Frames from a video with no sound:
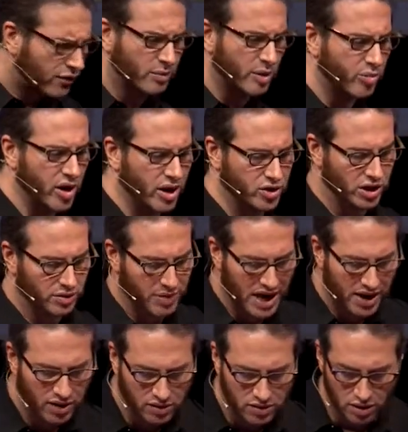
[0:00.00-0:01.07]
from the project
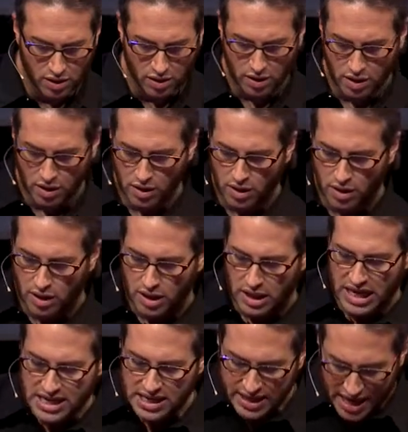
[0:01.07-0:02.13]
panel,
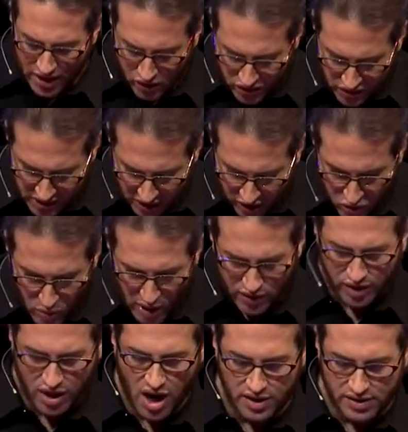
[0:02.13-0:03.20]
indicators to tell you where
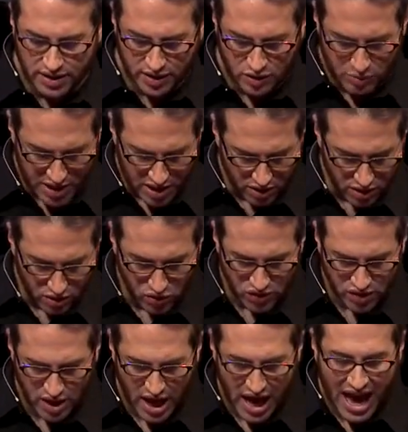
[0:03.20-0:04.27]
the content is being
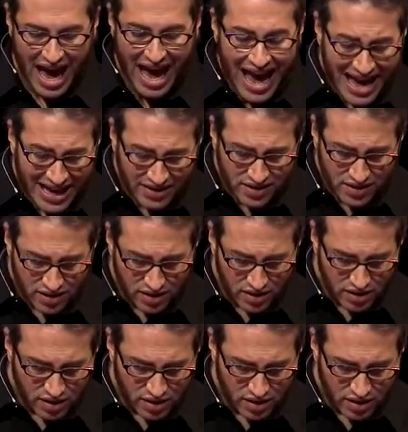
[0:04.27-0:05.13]
used, and,